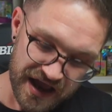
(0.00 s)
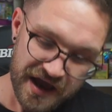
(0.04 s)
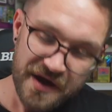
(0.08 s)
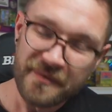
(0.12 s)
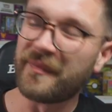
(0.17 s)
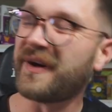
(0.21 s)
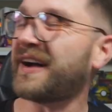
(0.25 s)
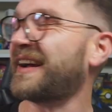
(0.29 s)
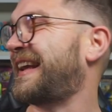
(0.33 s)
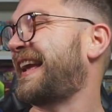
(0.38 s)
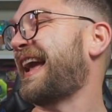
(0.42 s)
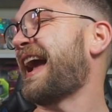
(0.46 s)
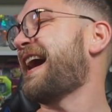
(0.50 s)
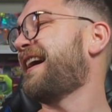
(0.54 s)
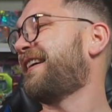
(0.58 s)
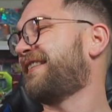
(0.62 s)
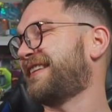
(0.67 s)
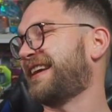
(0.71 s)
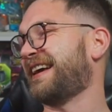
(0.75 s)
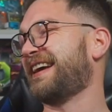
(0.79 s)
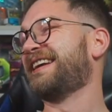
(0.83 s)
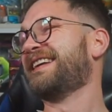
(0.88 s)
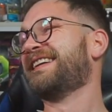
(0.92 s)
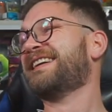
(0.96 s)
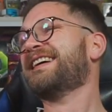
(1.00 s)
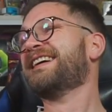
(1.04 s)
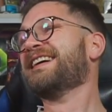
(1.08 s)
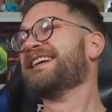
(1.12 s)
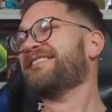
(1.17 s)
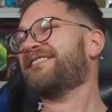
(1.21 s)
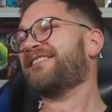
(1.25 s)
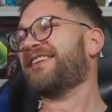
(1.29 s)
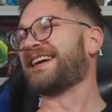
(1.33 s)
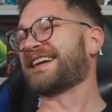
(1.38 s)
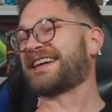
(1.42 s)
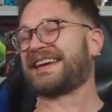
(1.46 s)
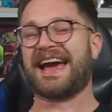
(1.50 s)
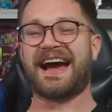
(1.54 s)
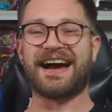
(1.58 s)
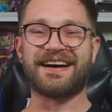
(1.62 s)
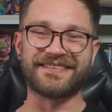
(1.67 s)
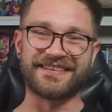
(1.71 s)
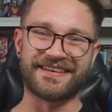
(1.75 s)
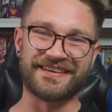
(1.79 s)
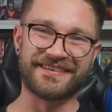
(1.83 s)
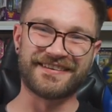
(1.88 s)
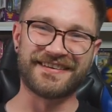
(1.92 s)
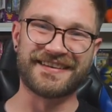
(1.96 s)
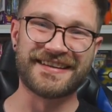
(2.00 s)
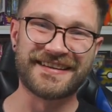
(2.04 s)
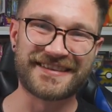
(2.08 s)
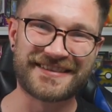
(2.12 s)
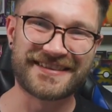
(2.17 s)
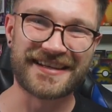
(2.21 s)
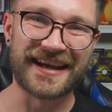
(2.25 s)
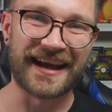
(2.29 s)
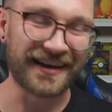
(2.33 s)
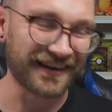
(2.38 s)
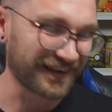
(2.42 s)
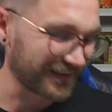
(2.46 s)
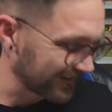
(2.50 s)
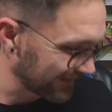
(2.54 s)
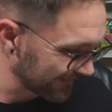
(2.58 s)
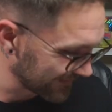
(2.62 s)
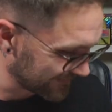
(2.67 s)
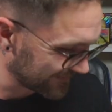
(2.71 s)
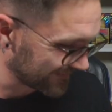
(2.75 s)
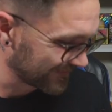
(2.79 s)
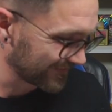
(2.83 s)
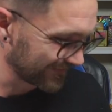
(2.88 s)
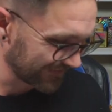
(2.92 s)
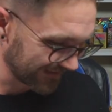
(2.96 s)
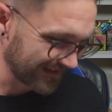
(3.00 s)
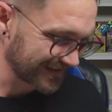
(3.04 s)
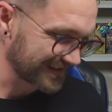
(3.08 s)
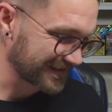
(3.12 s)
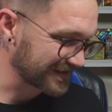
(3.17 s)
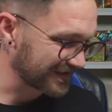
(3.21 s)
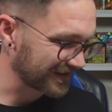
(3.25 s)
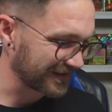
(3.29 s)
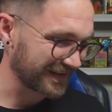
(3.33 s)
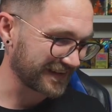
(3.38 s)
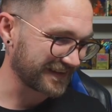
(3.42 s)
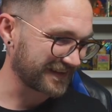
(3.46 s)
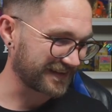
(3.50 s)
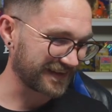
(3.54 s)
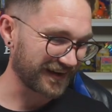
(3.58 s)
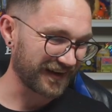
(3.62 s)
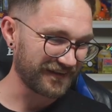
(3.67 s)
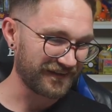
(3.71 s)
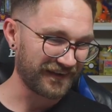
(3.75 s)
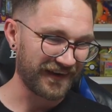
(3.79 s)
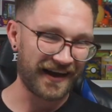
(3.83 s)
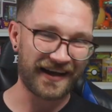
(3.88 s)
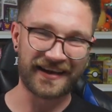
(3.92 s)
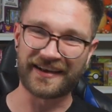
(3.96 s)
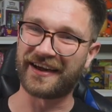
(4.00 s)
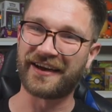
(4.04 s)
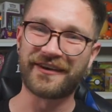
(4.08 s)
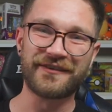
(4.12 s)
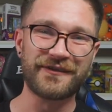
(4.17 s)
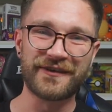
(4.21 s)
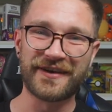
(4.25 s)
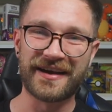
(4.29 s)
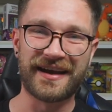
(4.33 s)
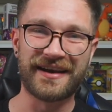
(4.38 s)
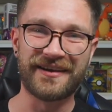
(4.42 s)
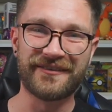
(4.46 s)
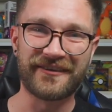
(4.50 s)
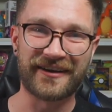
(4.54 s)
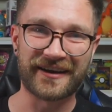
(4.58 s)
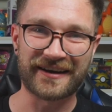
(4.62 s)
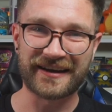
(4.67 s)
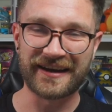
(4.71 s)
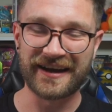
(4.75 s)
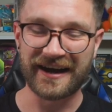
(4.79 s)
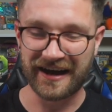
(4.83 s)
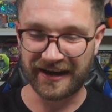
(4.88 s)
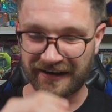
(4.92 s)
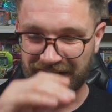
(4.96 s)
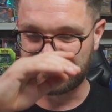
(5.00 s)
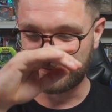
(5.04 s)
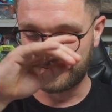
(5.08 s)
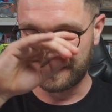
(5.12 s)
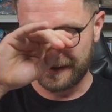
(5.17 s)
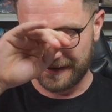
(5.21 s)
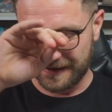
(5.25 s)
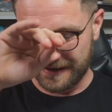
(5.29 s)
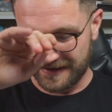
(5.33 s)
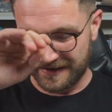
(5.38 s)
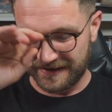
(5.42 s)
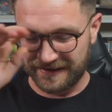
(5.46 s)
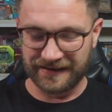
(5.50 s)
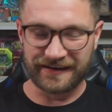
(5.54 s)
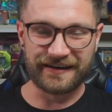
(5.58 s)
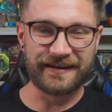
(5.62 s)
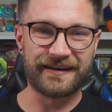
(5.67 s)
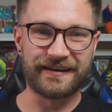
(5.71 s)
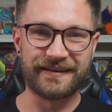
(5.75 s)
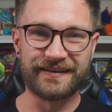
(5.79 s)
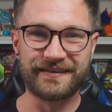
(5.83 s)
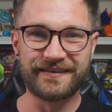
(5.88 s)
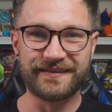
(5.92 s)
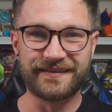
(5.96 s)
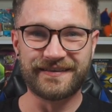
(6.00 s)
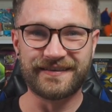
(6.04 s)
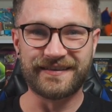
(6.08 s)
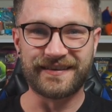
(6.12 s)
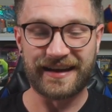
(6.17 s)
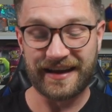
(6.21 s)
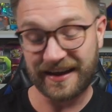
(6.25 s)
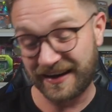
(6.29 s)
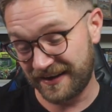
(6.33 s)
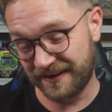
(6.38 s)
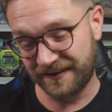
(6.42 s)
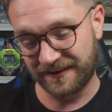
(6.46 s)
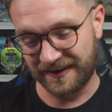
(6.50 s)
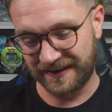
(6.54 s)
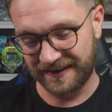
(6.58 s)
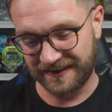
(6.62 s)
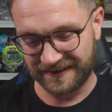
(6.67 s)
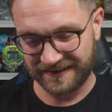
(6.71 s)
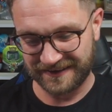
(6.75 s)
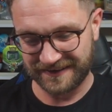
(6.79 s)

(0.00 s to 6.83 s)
My counting on this channel, I swear to God, is so bad. I really muck it up. Oh, anyway.